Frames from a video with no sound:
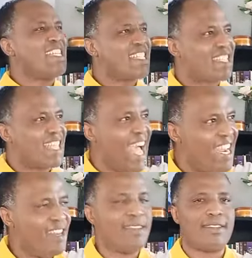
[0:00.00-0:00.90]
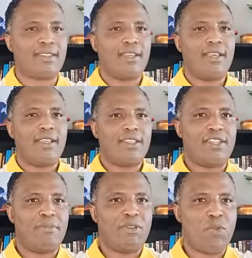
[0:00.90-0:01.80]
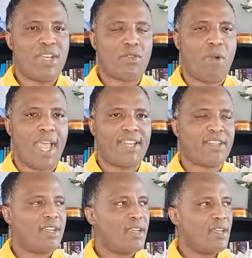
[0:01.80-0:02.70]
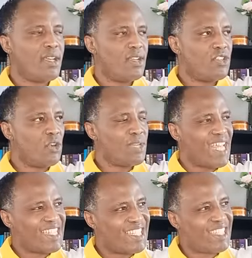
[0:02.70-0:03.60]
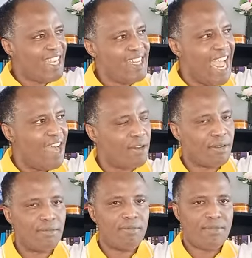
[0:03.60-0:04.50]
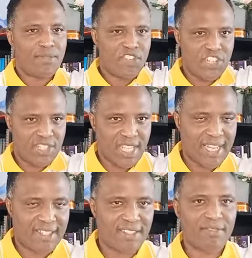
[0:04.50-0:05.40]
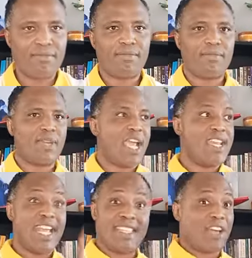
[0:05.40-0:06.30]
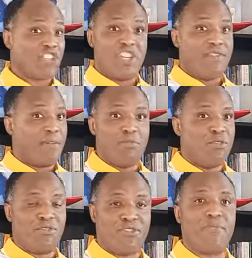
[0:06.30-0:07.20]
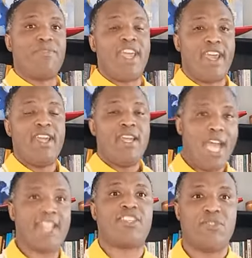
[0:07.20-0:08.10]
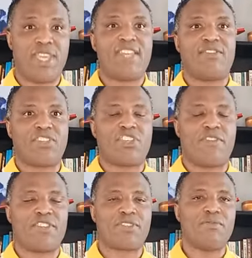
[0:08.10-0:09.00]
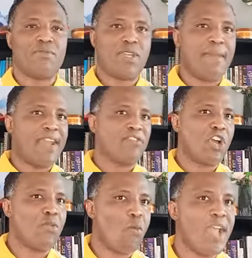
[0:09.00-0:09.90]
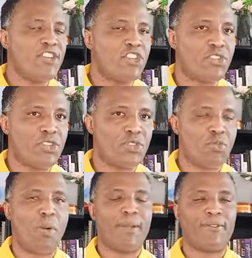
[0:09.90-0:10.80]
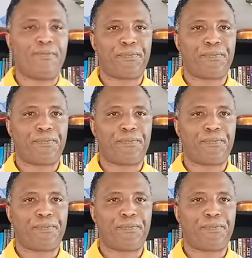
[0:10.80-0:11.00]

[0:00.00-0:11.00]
silent. The demon went quiet. Told her, sit down. She sat. And that's how she never moved from there until the end of the service. The man of God went to this woman.